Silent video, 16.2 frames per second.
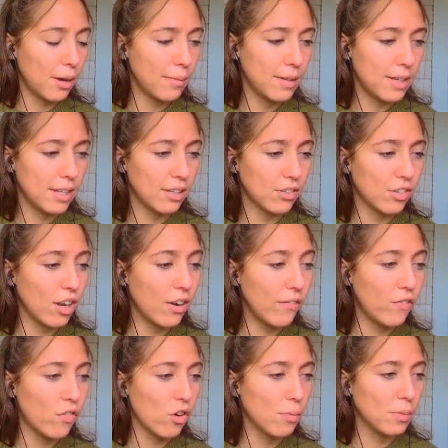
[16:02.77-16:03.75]
in, there's not
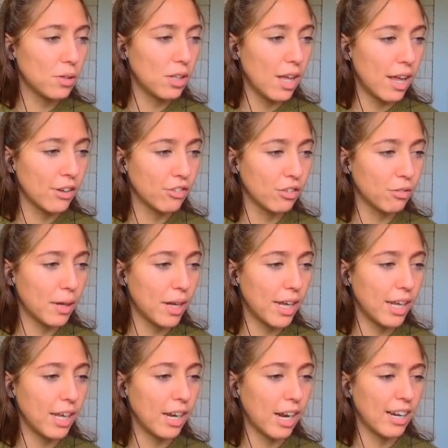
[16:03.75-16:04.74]
a formal
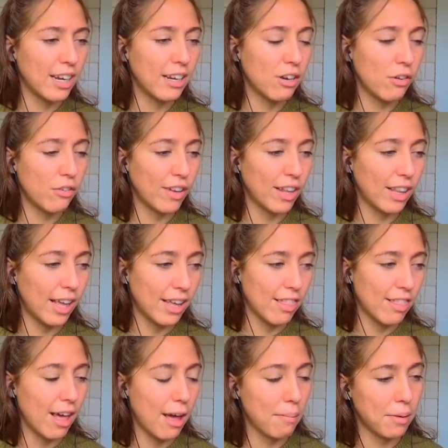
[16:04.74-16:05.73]
entryway, and I didn't know if I
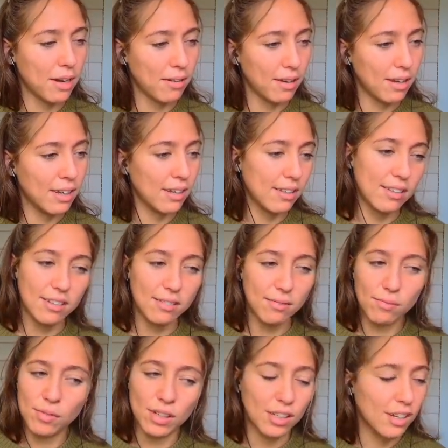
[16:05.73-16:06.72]
liked that, but it
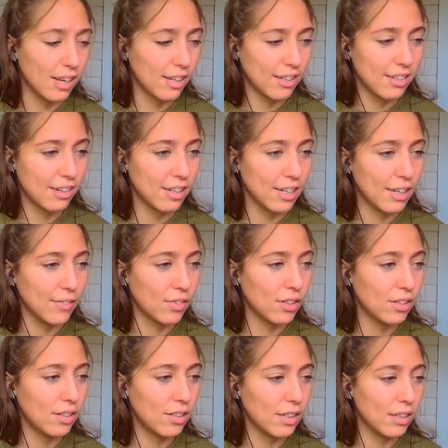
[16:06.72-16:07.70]
was a necessary
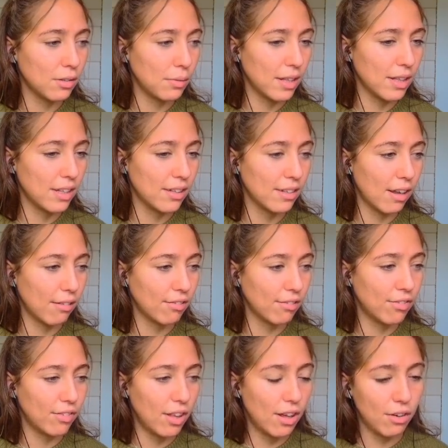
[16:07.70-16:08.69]
evil in the way this house
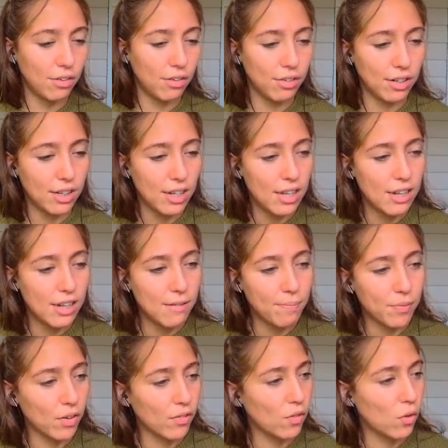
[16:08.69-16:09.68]
flowed.
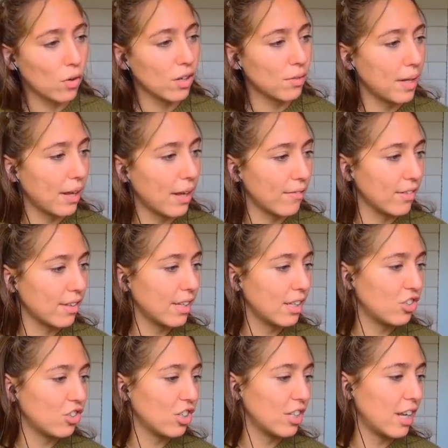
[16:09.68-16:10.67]
Then, of course, we have this
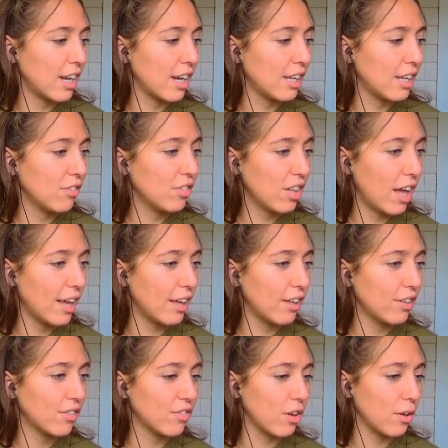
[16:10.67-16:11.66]
kitchen, and I use
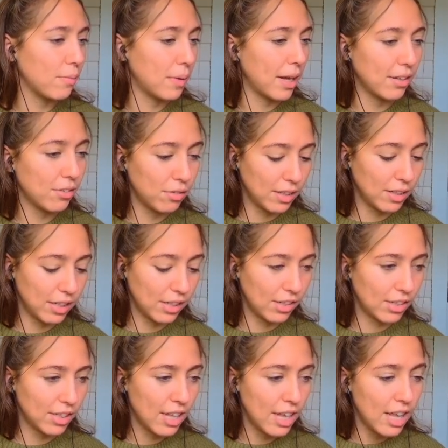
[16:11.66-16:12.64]
tiles from high school
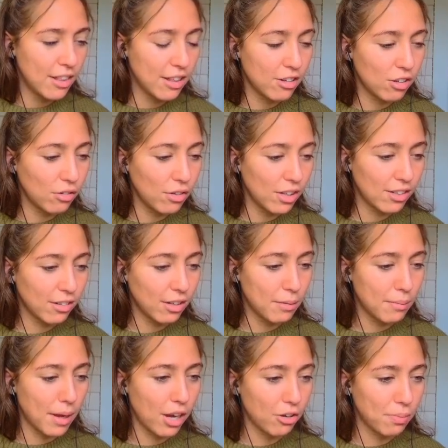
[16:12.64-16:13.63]
years that don't necessarily
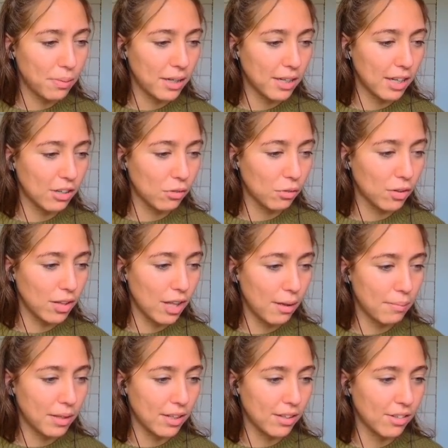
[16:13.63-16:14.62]
match, but, like, ignore
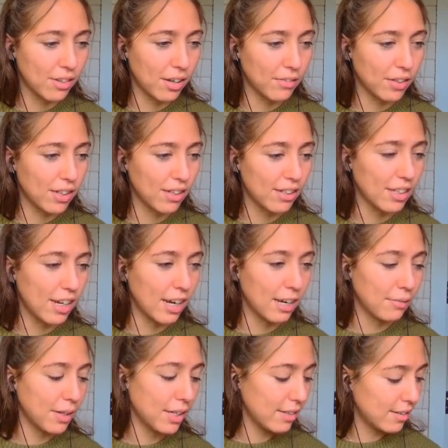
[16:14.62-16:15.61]
that because you can't really see it
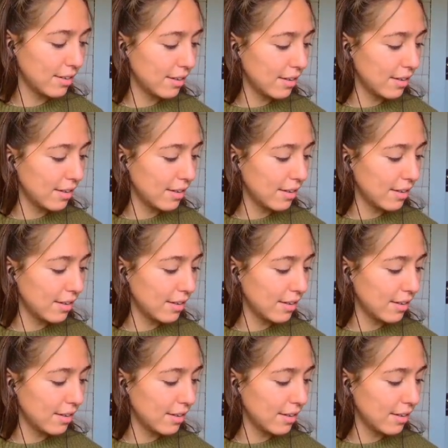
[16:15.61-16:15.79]
anyways.